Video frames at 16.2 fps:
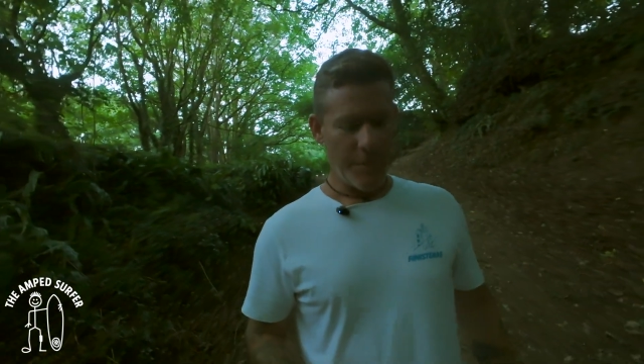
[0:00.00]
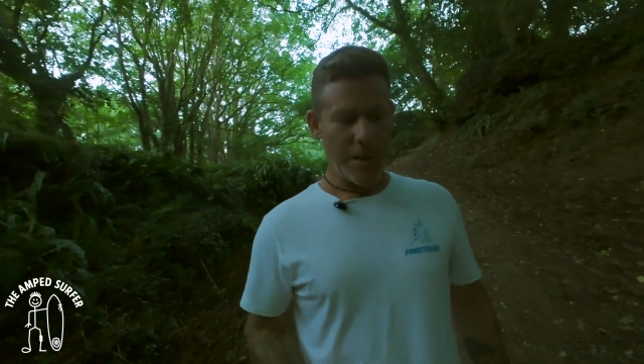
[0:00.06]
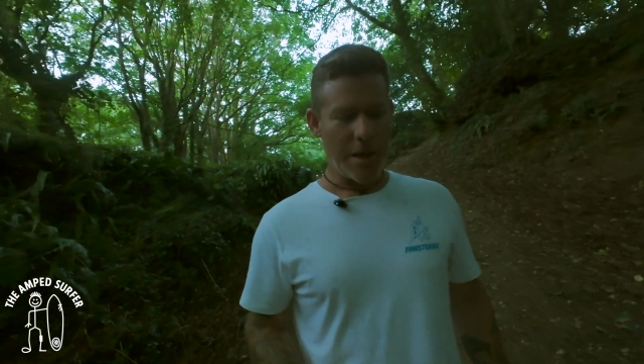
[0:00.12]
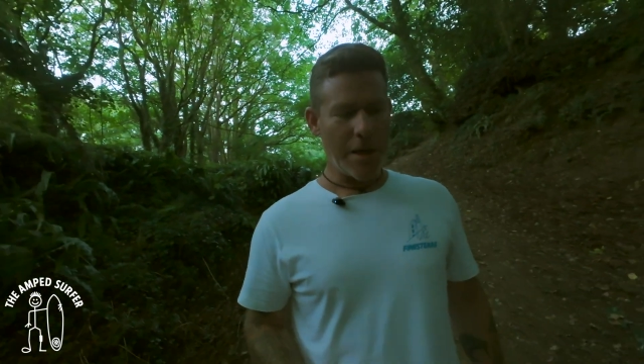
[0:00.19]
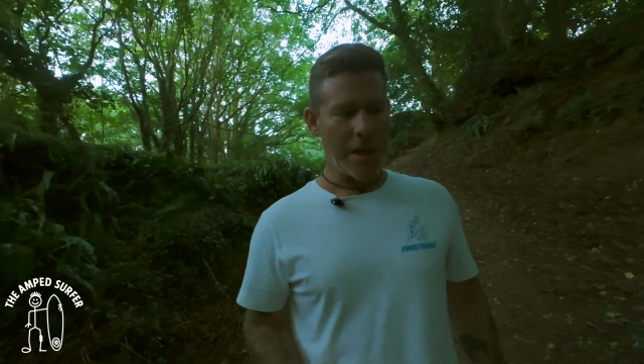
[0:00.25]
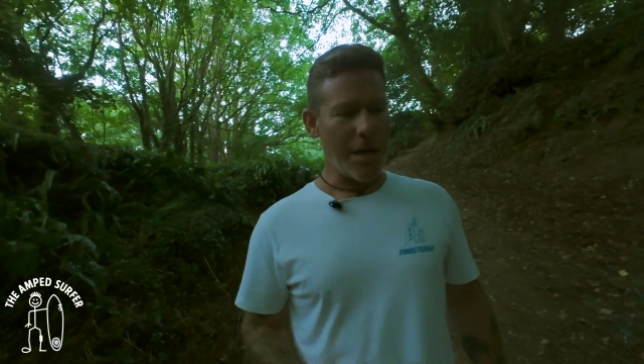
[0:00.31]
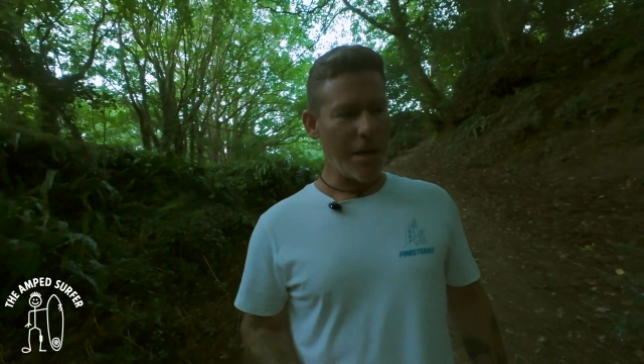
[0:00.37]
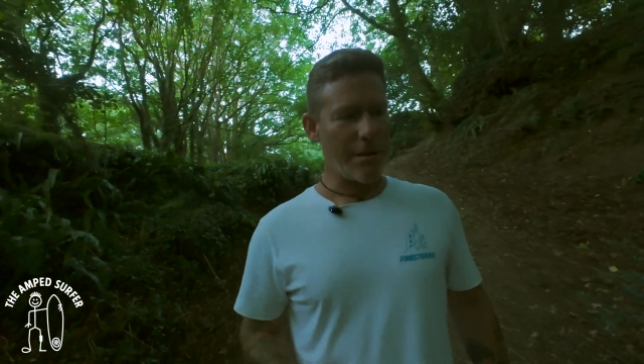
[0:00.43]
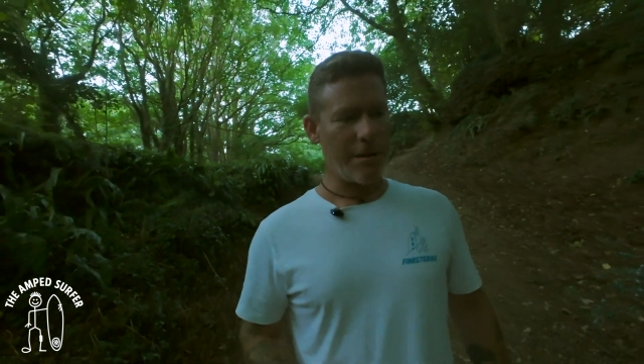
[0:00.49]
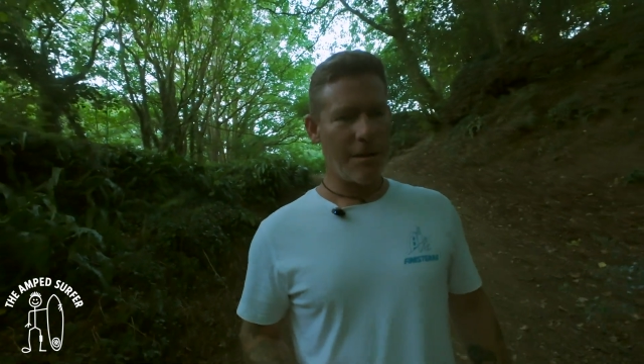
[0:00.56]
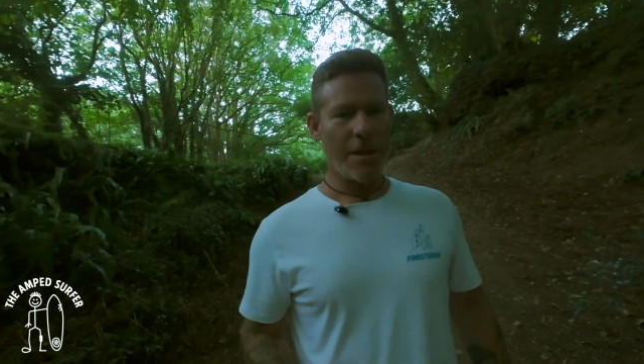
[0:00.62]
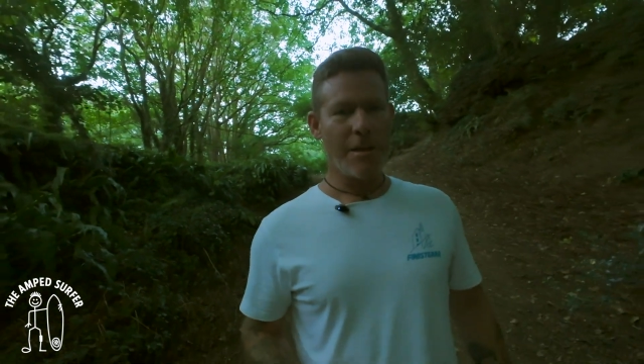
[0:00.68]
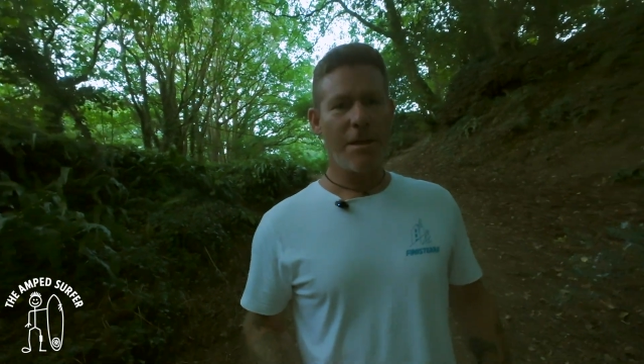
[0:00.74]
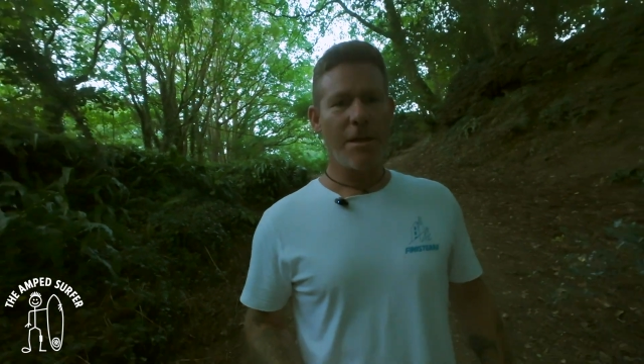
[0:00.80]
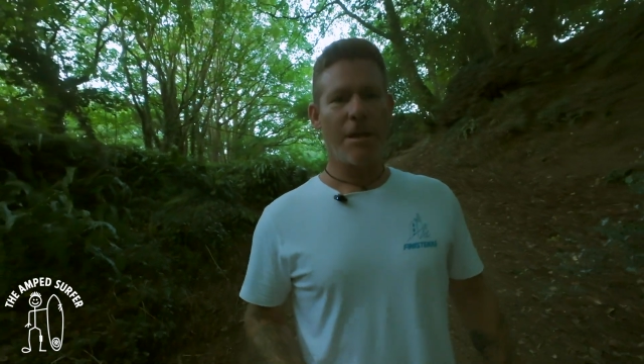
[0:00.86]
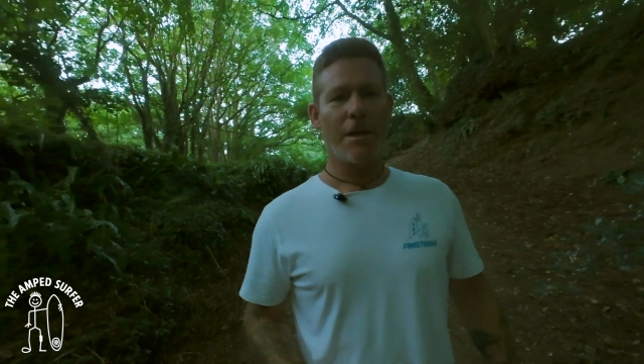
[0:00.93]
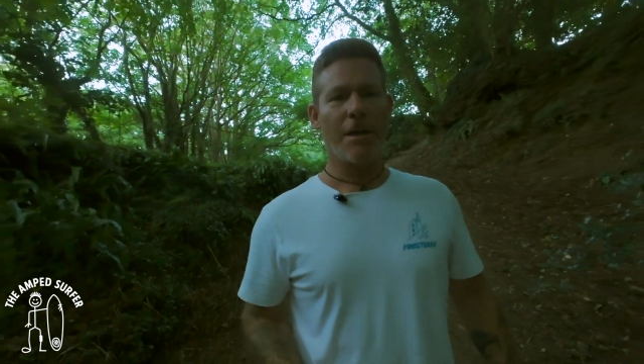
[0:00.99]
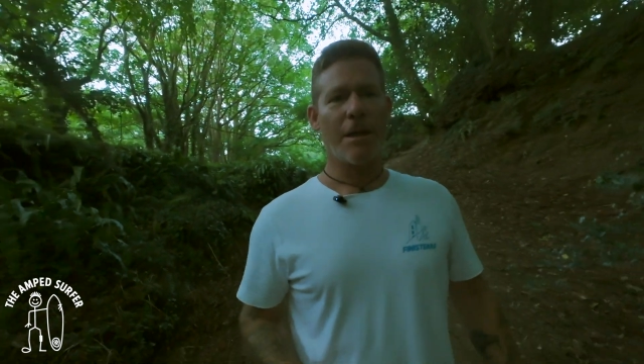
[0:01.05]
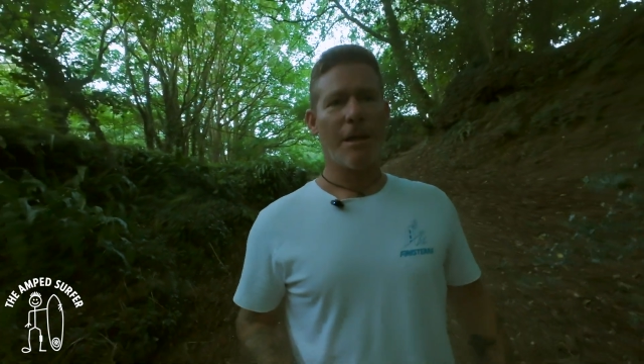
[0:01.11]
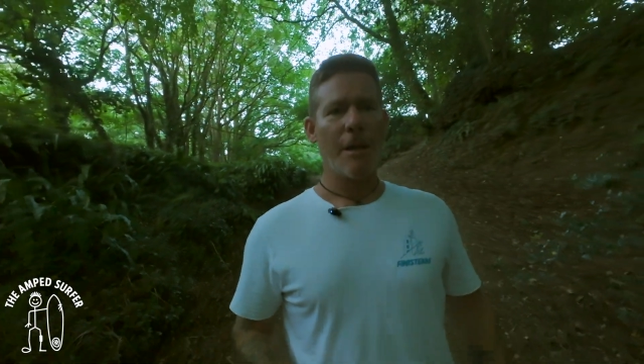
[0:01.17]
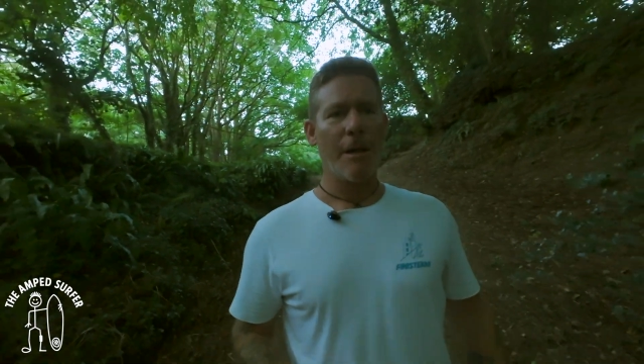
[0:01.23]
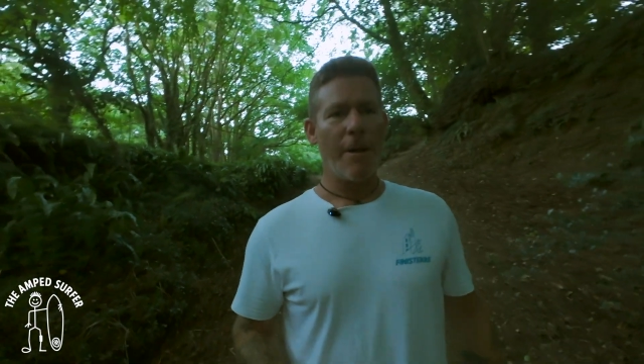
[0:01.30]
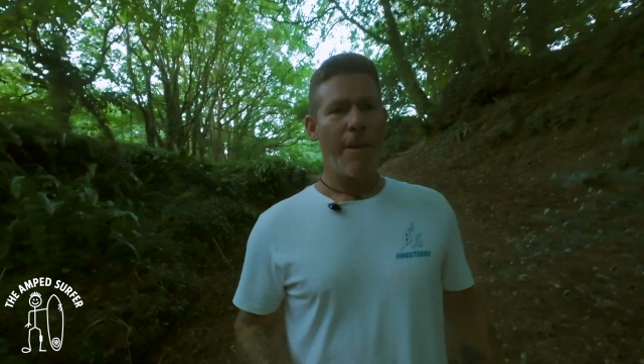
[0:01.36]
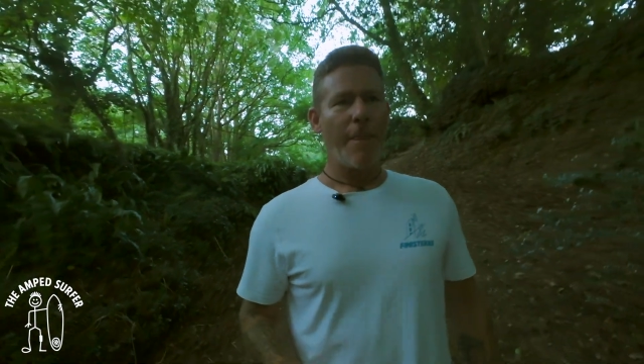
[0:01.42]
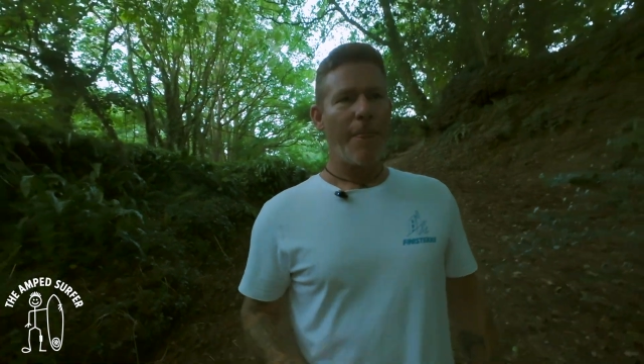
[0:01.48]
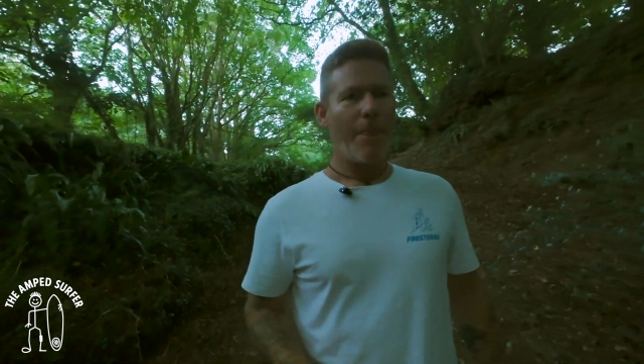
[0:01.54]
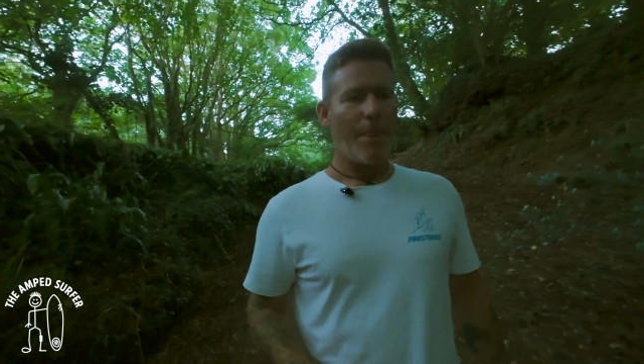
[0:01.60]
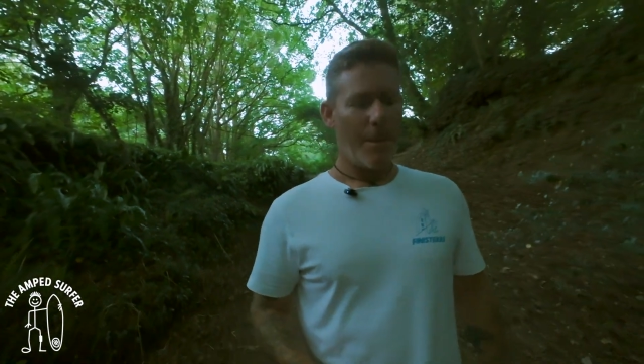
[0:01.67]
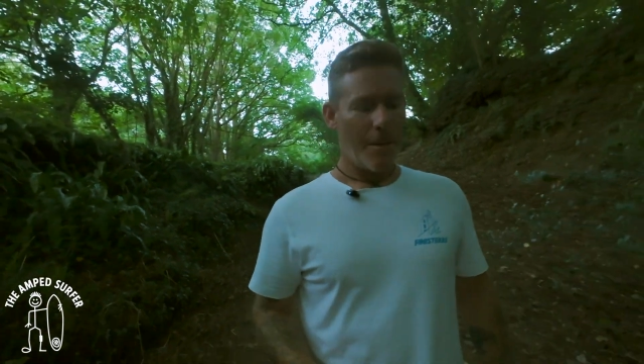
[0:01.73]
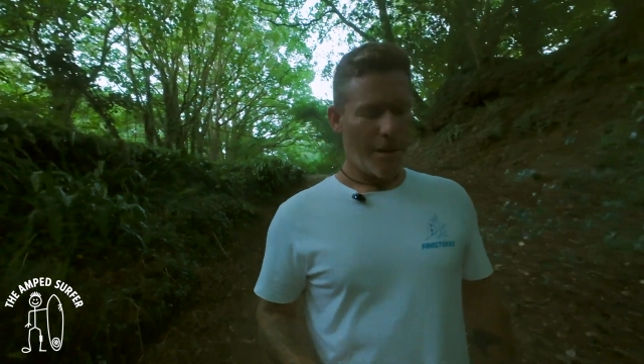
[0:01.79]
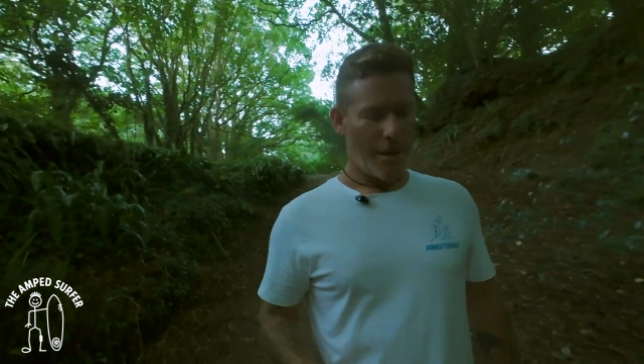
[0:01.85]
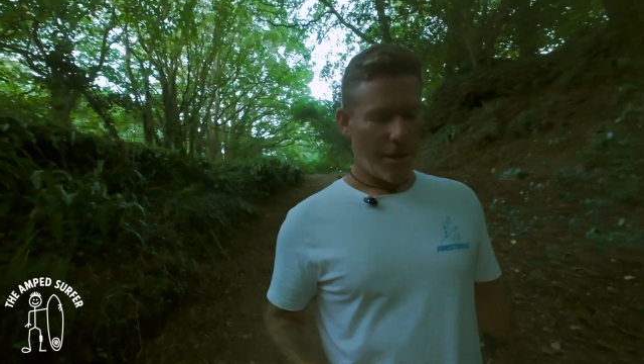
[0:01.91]
no, it's decent.
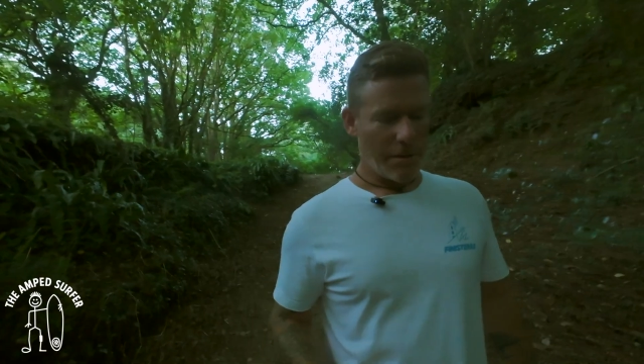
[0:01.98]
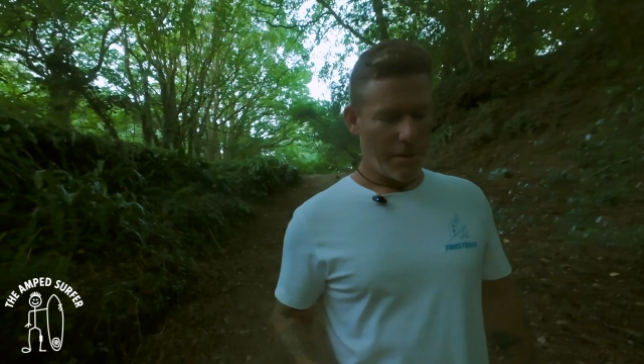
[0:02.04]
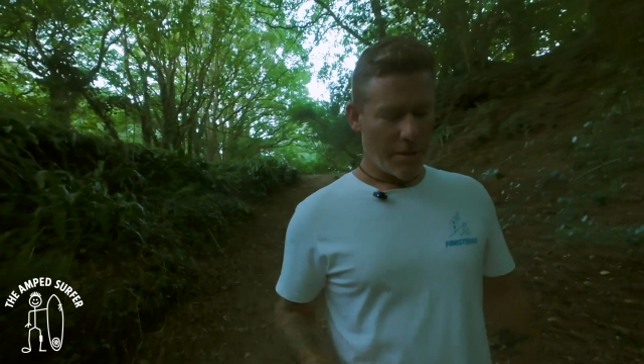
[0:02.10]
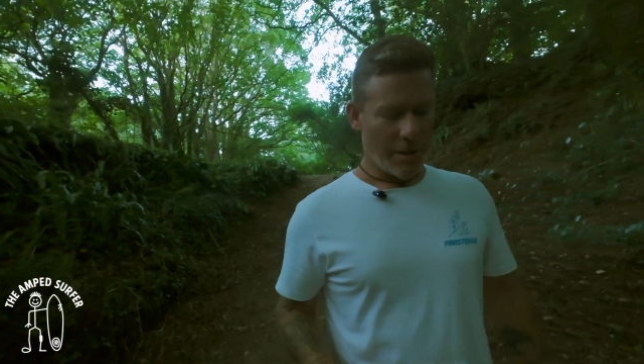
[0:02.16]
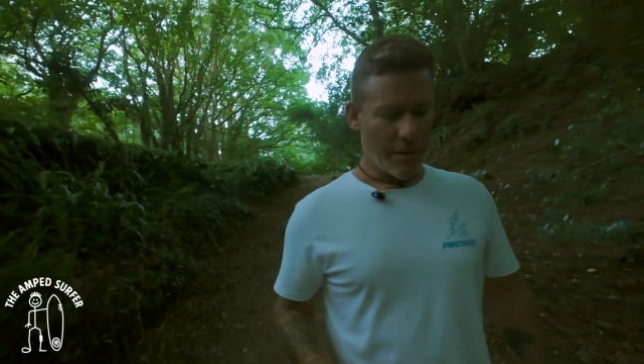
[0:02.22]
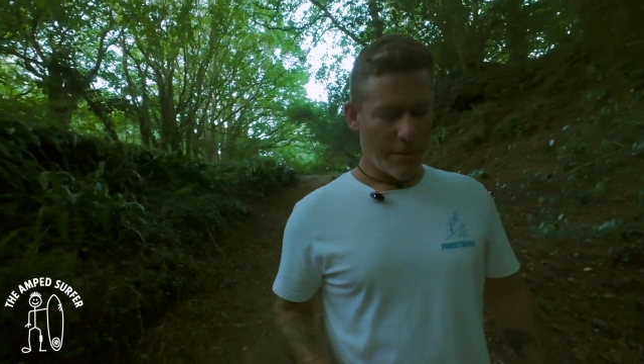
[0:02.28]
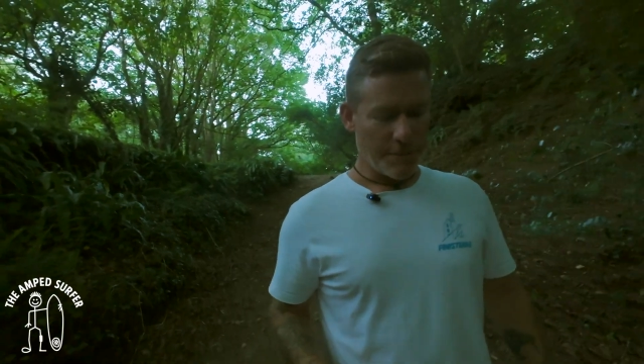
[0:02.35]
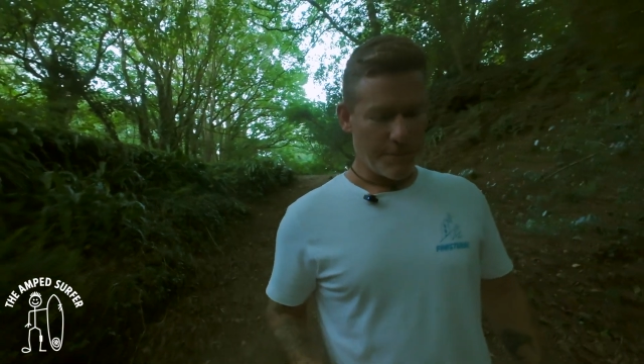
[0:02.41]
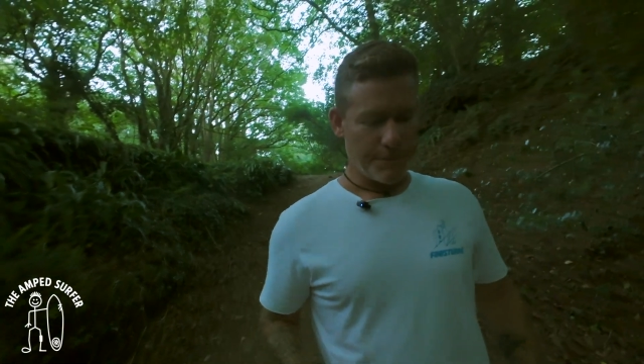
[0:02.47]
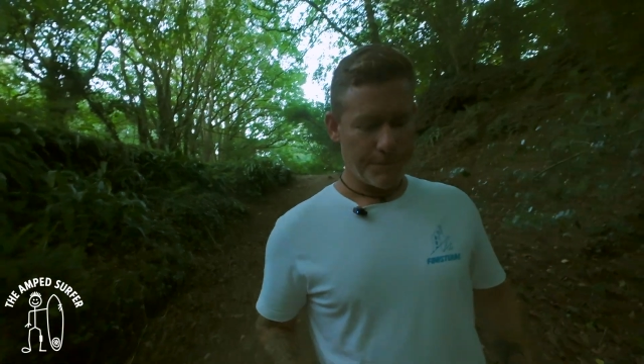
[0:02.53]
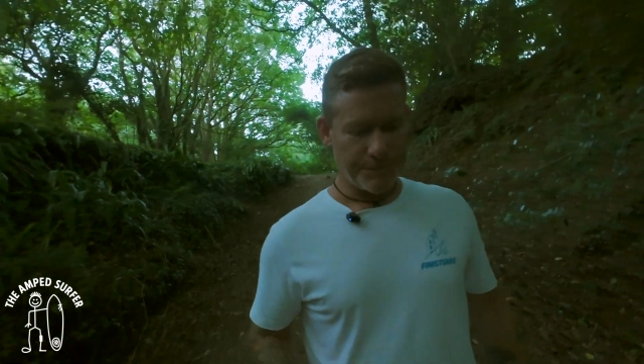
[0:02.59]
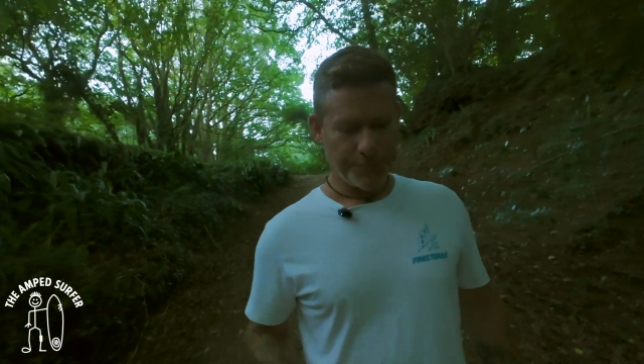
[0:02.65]
It's 100%